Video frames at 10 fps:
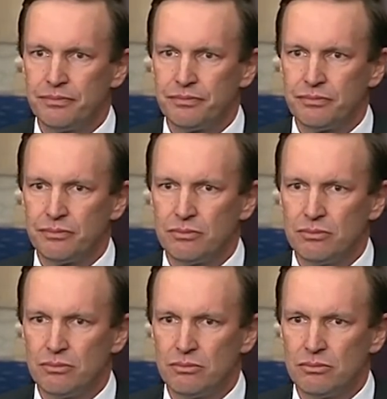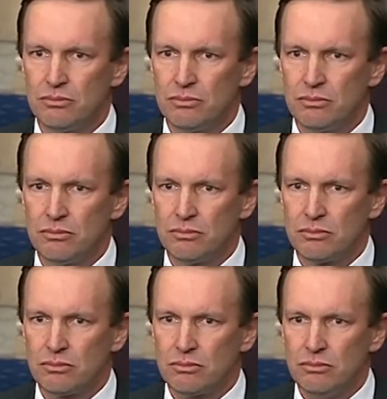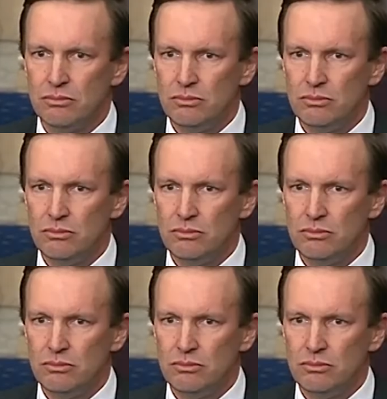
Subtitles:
No one is speaking in this clip.